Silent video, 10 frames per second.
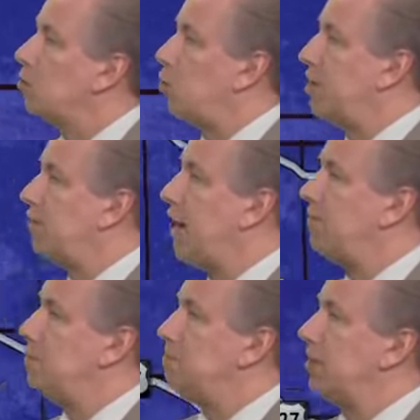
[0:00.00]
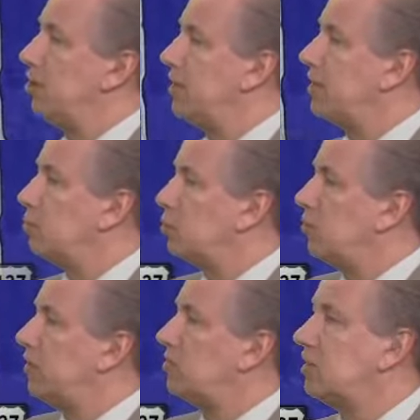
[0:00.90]
25 in Belding, and we're
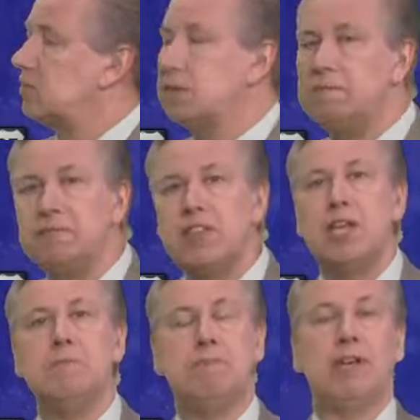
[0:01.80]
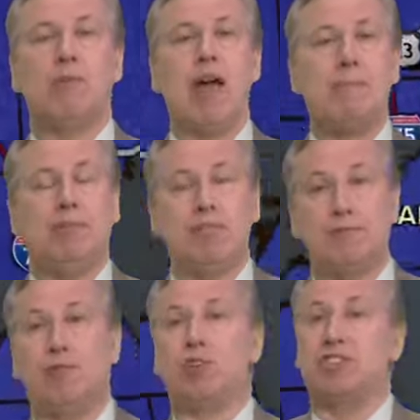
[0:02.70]
26 in Big Rapids.
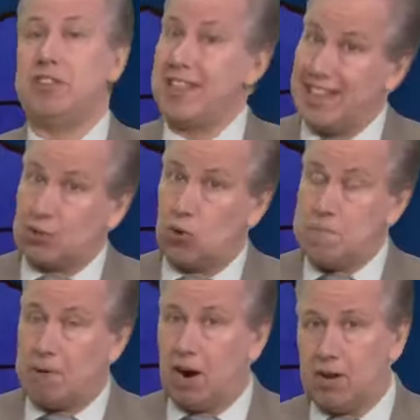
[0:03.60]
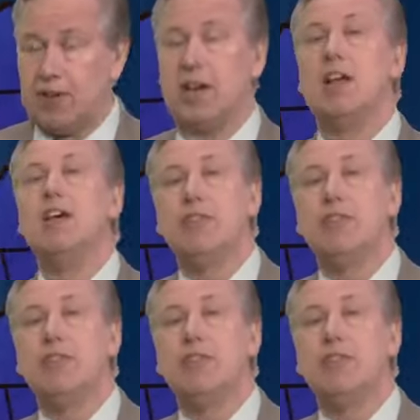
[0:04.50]
Unfortunately, that's only part of it.